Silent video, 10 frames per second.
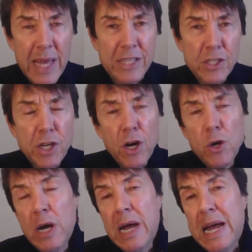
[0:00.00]
And
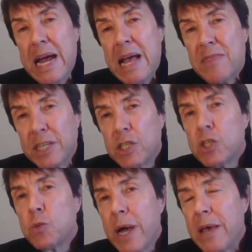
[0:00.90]
so this
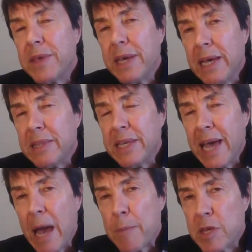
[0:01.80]
is where
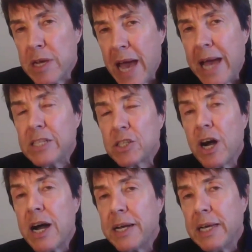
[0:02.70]
the
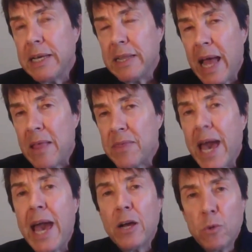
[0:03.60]
anxiety and the
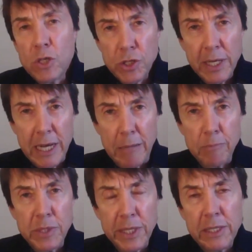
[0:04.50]
anguish that
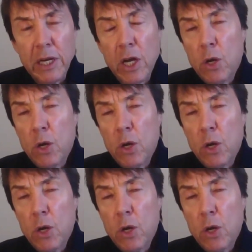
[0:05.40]
comes in